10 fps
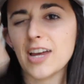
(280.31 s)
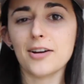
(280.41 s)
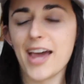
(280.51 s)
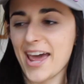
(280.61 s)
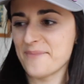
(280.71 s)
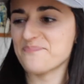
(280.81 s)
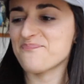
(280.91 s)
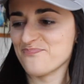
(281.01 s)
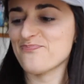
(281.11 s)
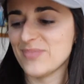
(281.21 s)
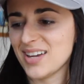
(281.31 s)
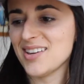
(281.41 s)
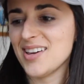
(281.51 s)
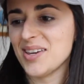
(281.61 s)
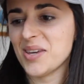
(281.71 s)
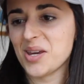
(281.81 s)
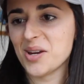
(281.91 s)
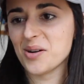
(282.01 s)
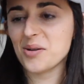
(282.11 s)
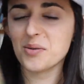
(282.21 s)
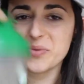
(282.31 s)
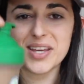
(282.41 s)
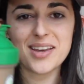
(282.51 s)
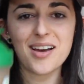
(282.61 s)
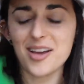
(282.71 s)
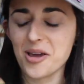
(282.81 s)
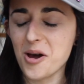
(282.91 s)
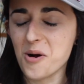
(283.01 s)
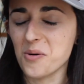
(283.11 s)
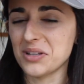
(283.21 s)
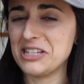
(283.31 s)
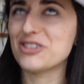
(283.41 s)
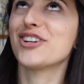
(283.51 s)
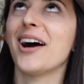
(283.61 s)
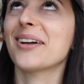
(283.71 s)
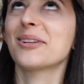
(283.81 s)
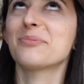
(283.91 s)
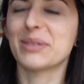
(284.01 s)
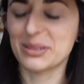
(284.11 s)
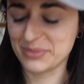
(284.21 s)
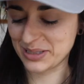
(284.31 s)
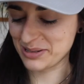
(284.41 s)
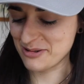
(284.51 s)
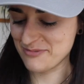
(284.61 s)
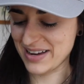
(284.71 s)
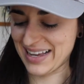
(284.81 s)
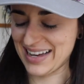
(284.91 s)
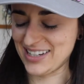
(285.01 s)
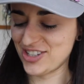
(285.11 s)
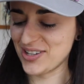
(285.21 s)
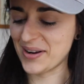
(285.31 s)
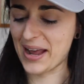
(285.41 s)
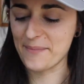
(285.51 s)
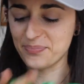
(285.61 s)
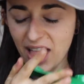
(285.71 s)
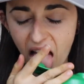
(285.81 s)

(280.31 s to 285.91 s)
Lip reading: Okay, here we go. Chocolate peanut butter, oh my gosh. Okay.